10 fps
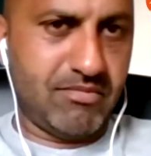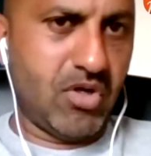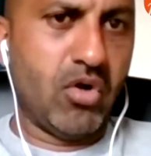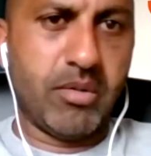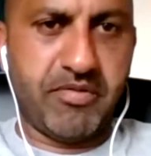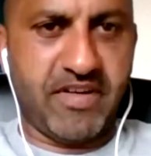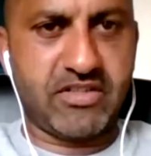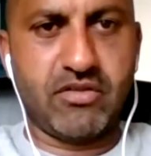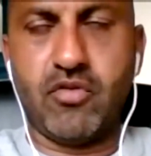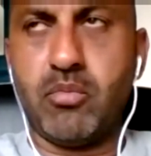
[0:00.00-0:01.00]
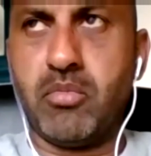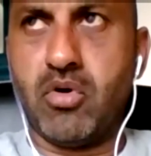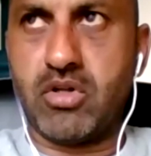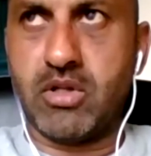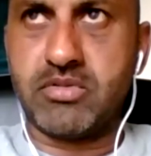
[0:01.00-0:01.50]
all the professional football
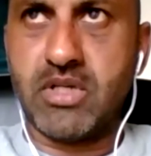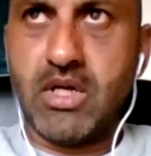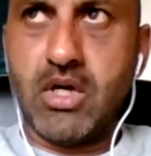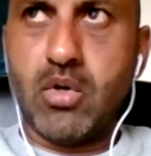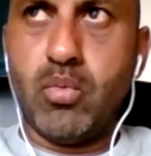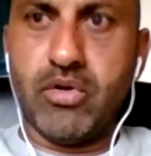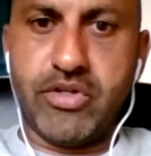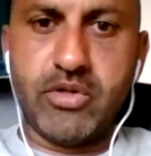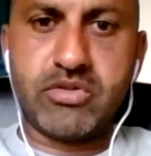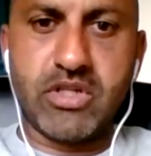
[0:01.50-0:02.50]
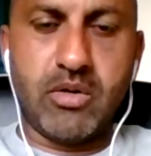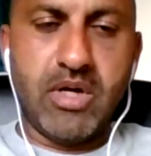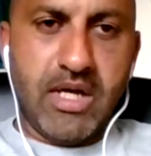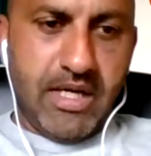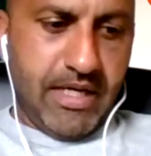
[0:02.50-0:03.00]
clubs will do so.
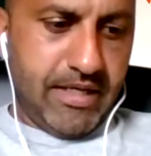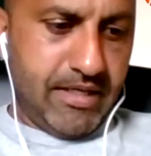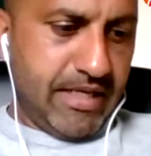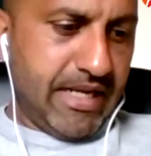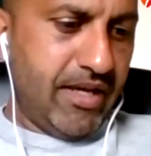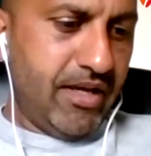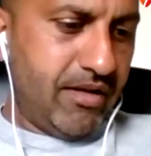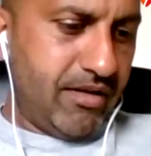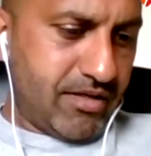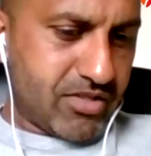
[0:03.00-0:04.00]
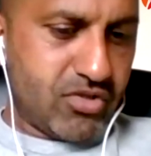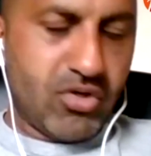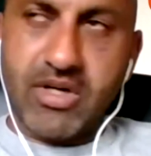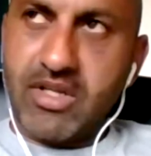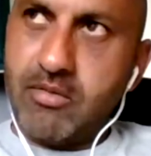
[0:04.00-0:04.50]
And I heard a
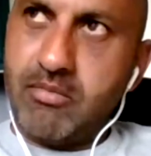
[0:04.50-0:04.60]
story that